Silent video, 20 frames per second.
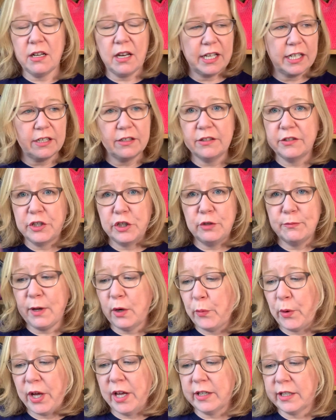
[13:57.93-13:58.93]
I can do my
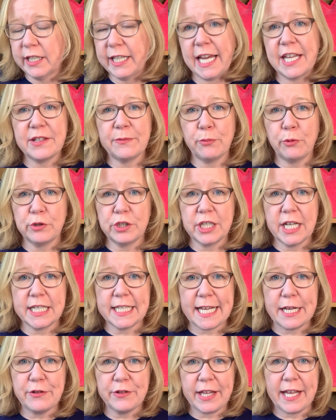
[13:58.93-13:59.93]
work and get the project
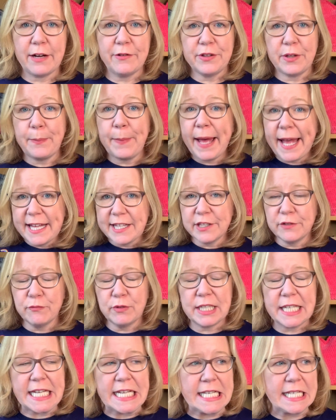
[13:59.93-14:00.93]
out there and the pattern
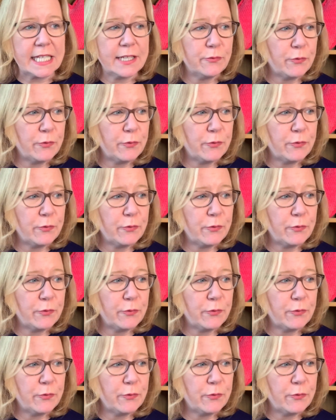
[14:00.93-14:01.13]
released,